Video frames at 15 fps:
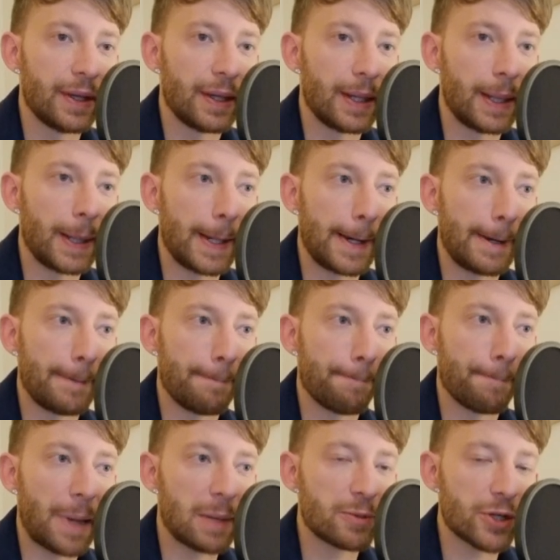
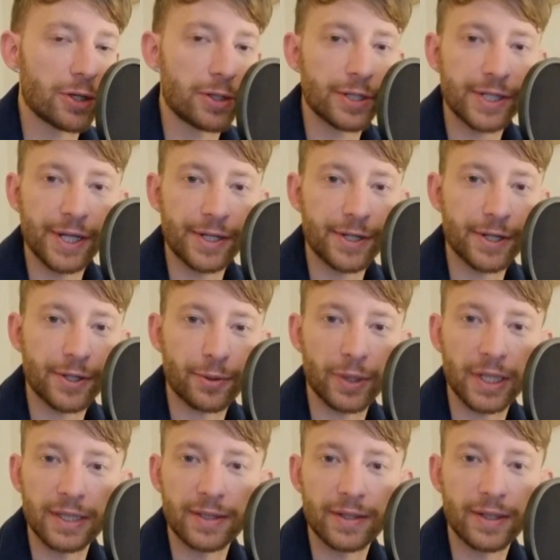I'm sure her sister's great.